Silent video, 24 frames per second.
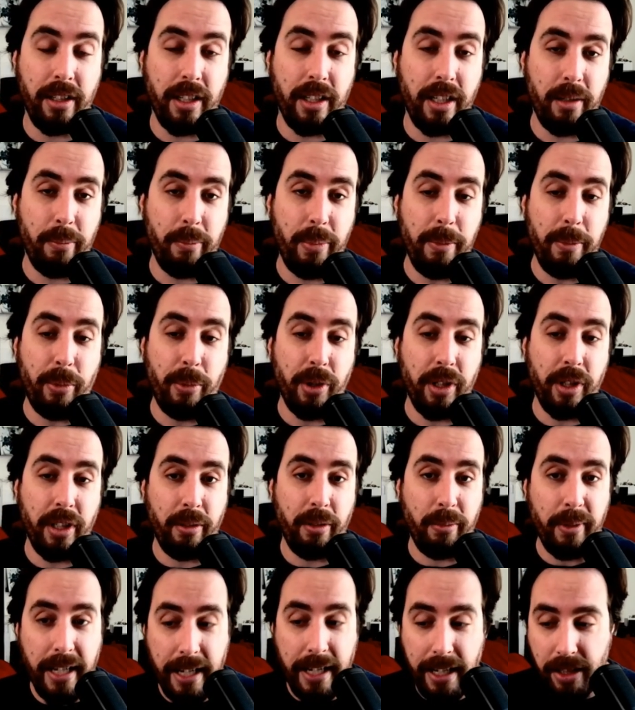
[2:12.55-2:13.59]
that people are going to
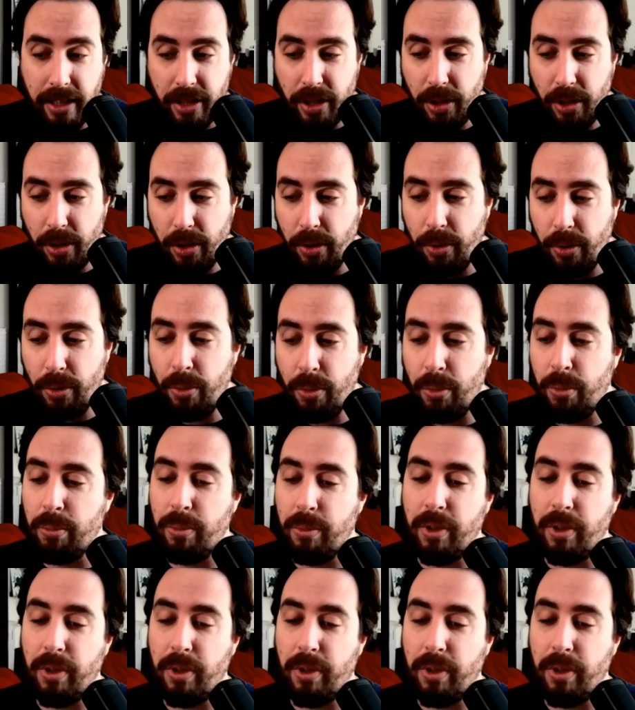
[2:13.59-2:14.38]
react to.